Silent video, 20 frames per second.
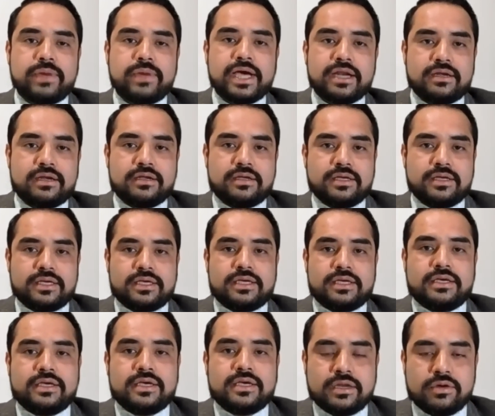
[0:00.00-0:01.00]
pose them
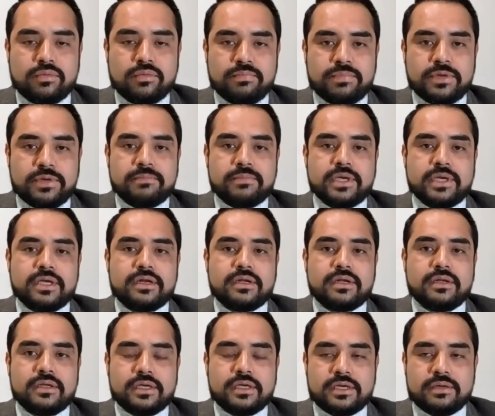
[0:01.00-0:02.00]
all. I'll try
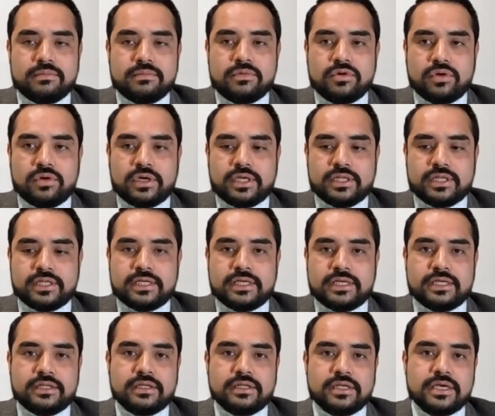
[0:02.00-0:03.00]
to group
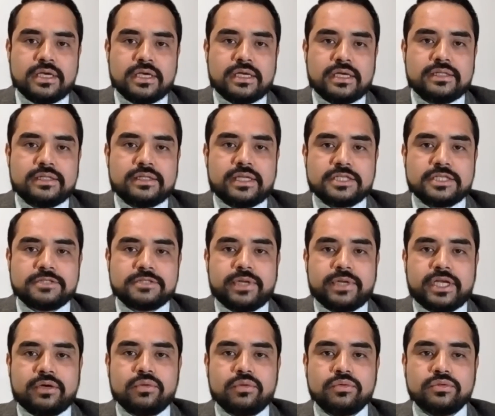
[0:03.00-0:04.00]

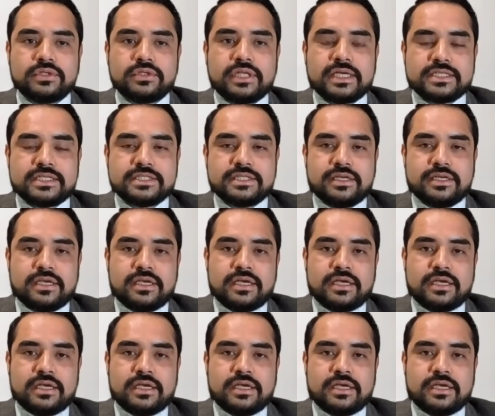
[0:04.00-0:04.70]
the questions.